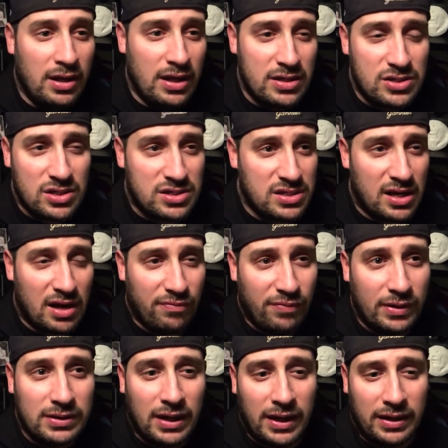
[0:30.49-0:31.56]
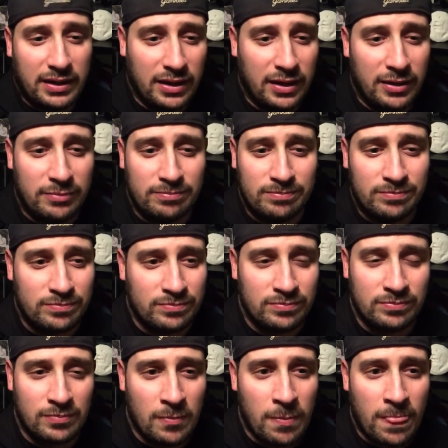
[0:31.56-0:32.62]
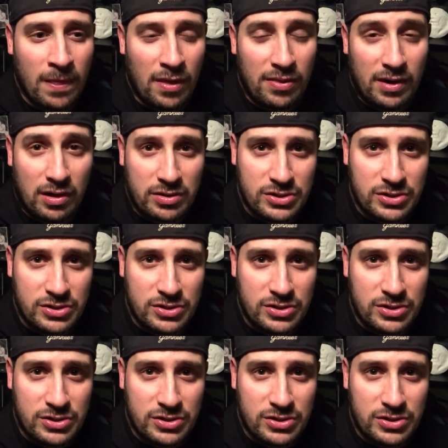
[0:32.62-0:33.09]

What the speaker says: It's just that I feel like there